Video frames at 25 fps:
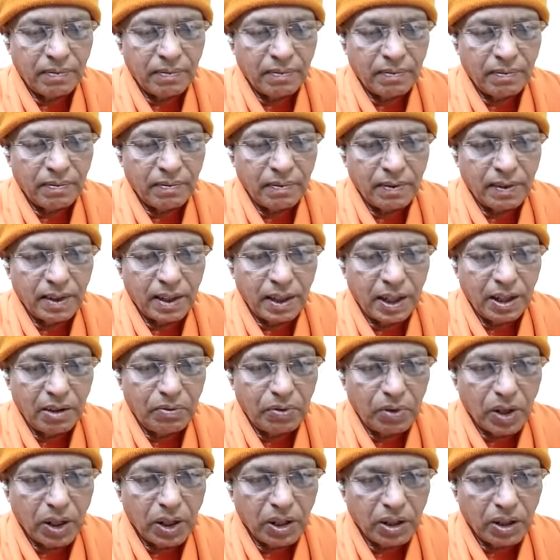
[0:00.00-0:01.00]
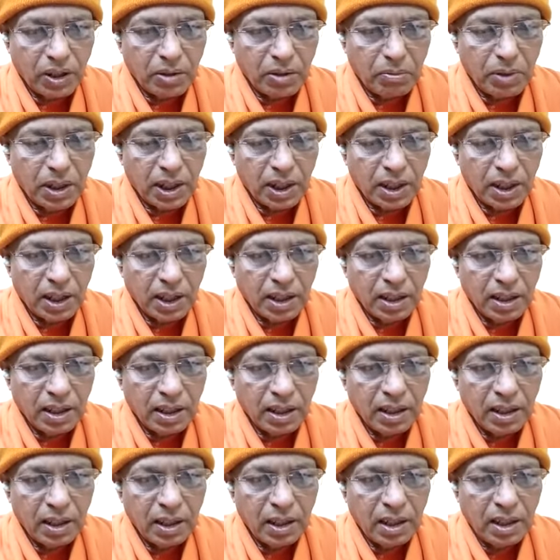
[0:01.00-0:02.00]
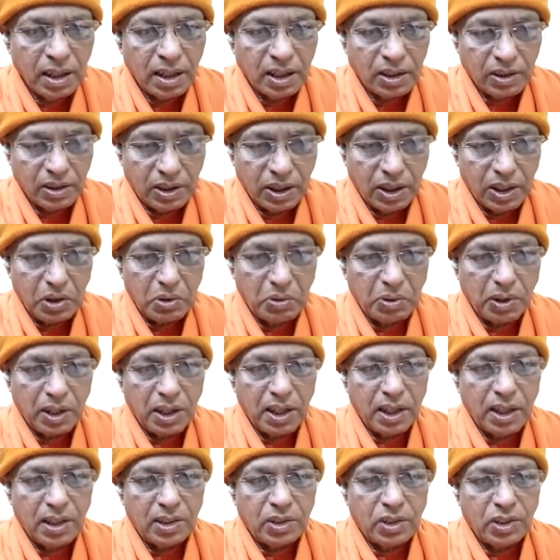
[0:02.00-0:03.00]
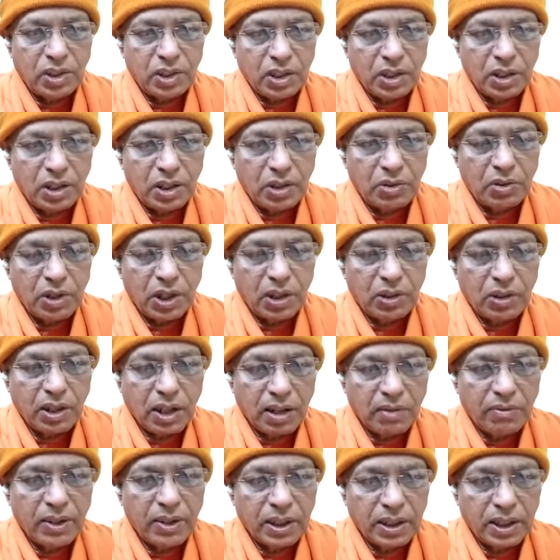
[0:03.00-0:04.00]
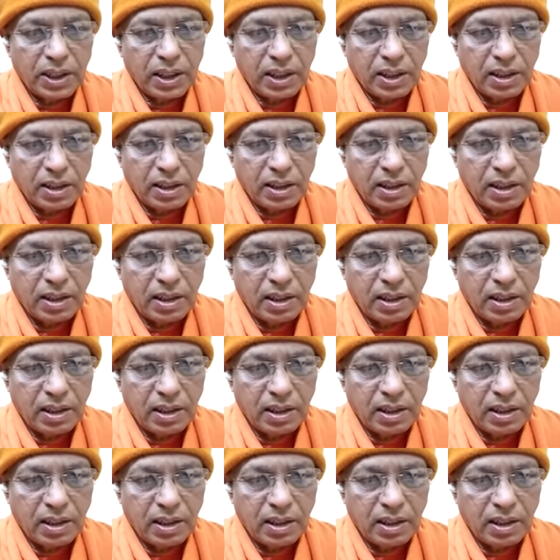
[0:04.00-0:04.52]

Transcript: If you are not a beggar, then you are rich. You are not affected.